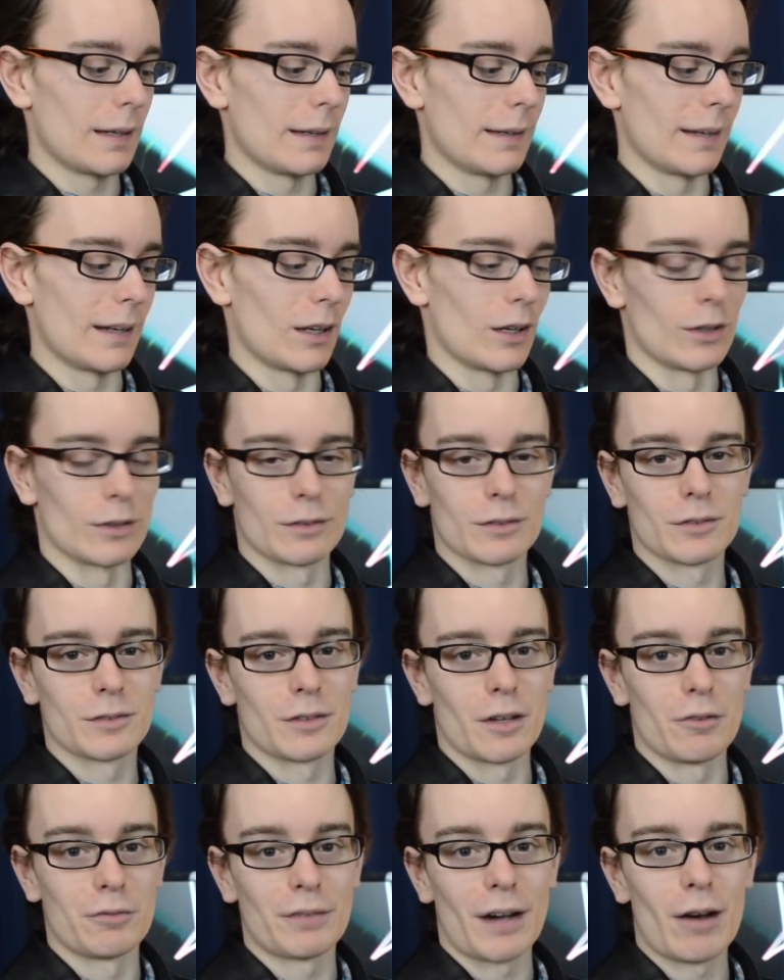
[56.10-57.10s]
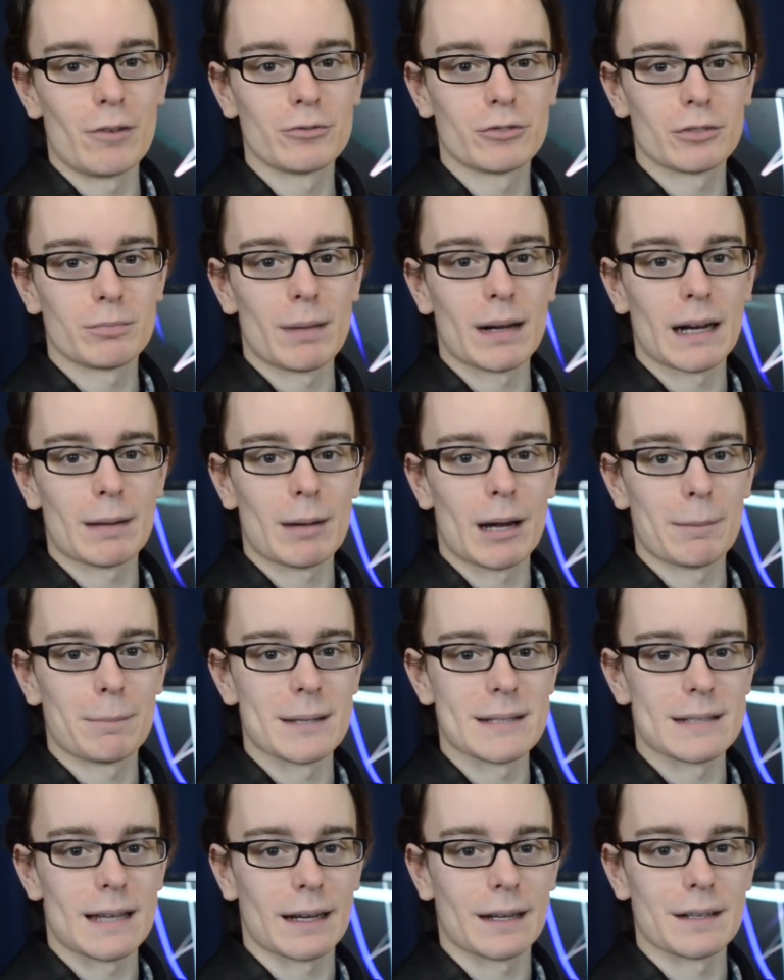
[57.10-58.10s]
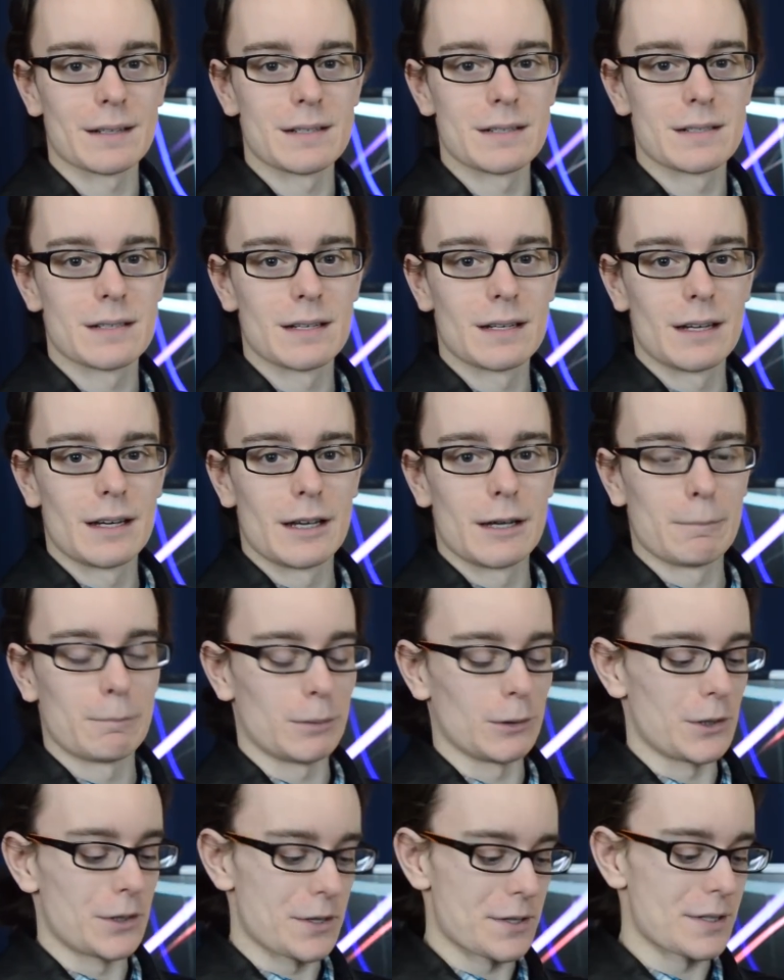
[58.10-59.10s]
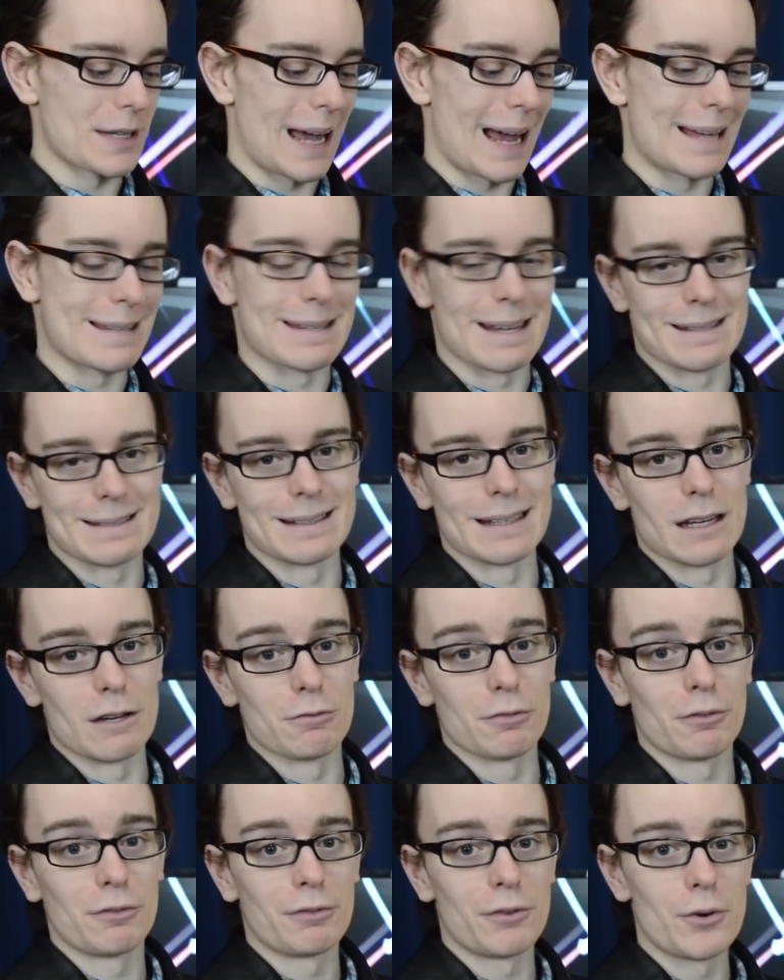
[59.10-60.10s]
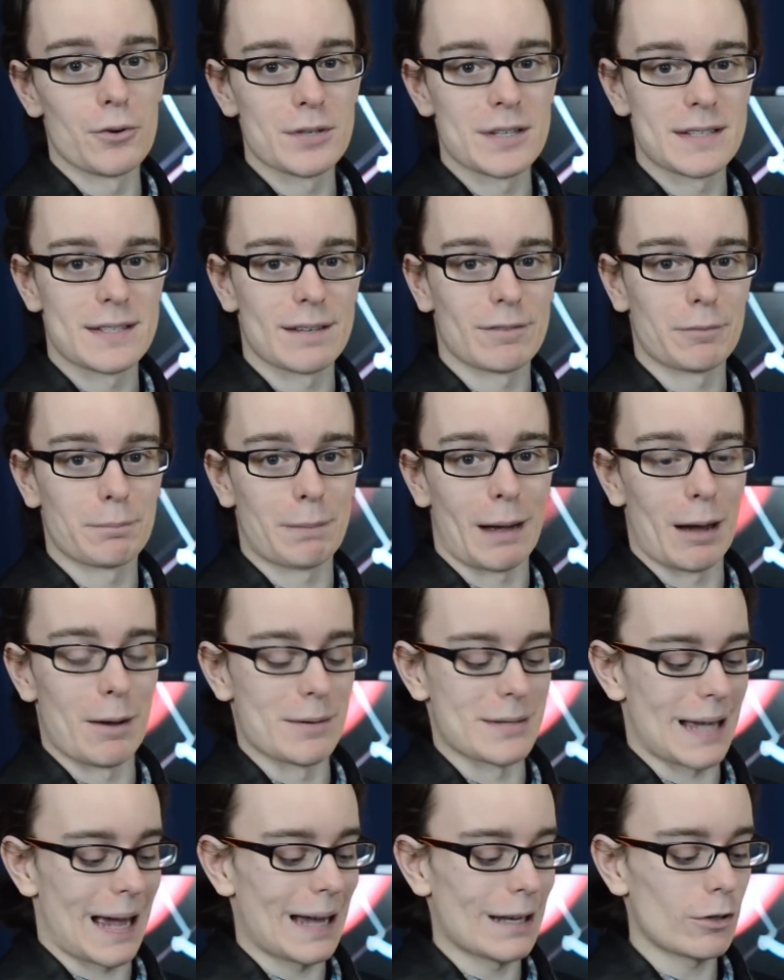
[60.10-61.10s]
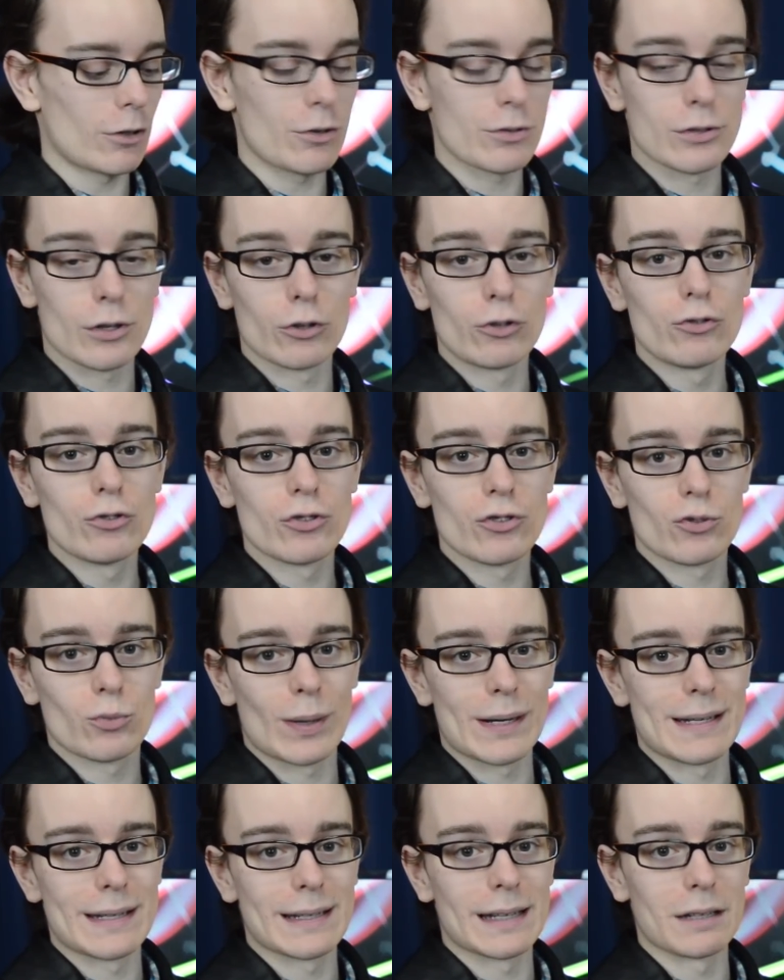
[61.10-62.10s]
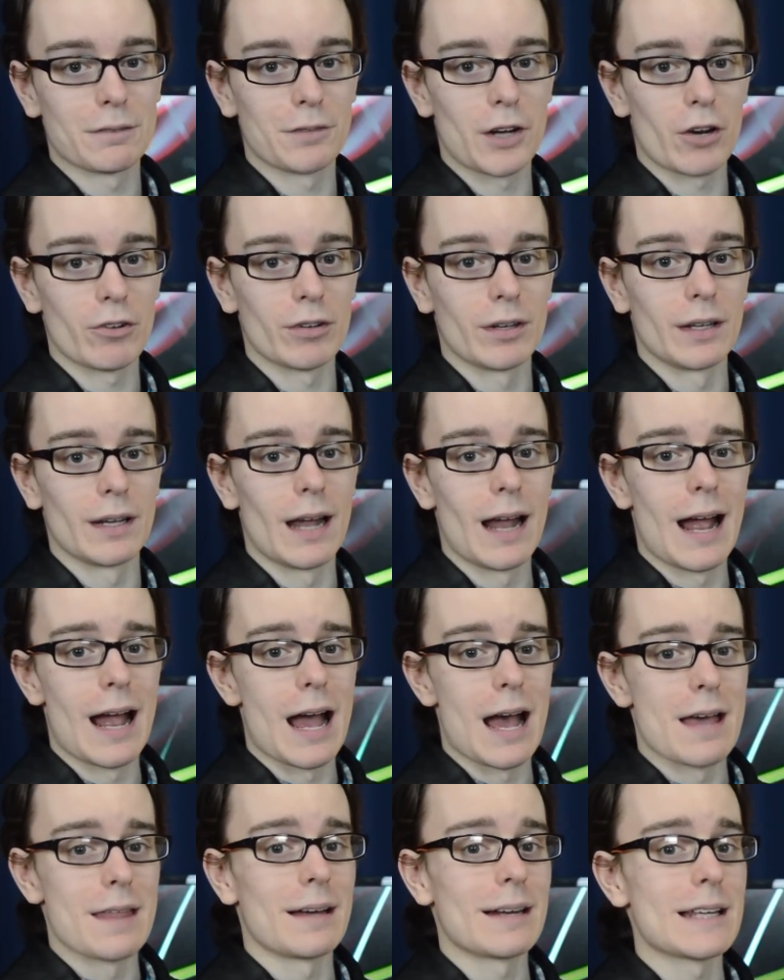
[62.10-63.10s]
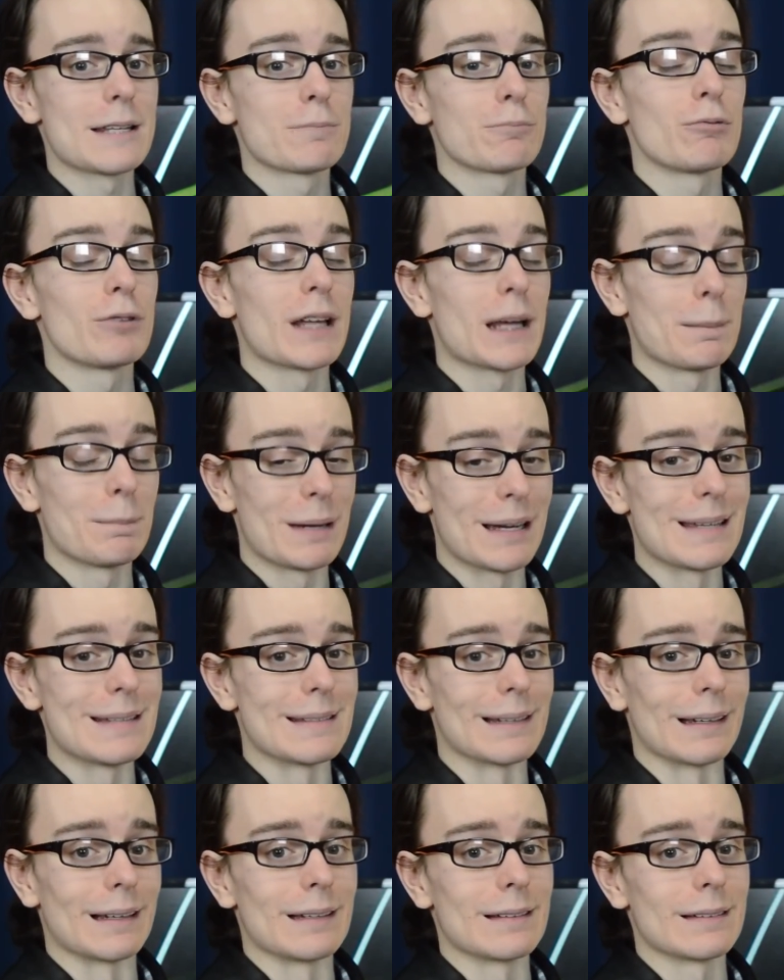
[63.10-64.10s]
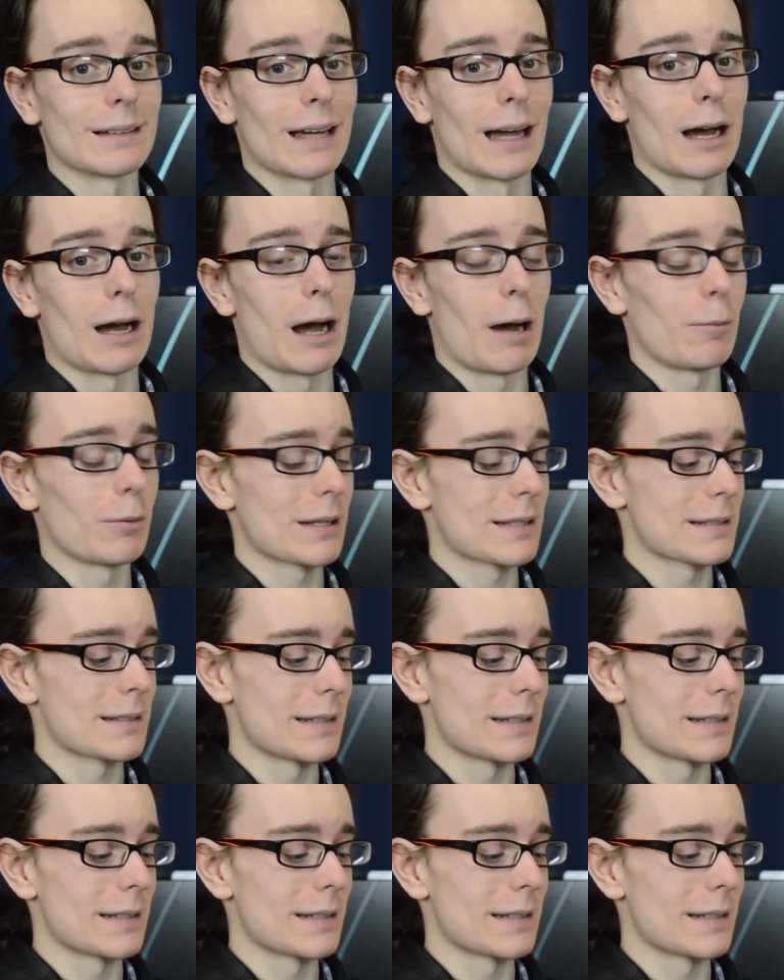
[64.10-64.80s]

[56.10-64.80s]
you know, a one hundred megabyte per second plus S S D for forty-seven pounds, and also an one hundred twenty gig variant, that is pretty amazing. So yeah, I want to